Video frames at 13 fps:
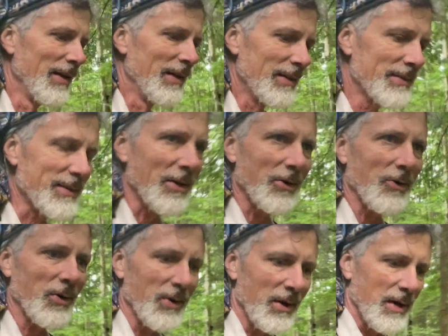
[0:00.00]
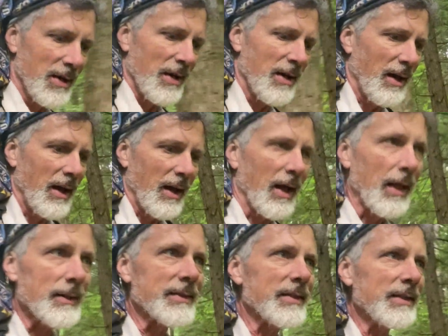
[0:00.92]
So I'll
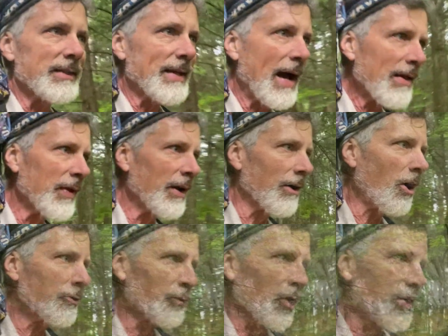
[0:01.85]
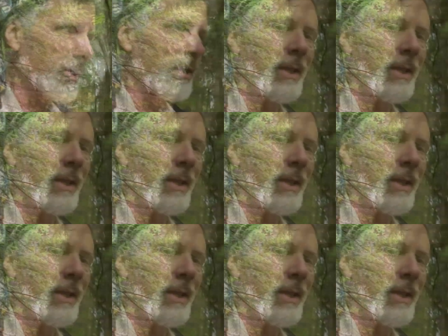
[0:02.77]
see you down there. Onward.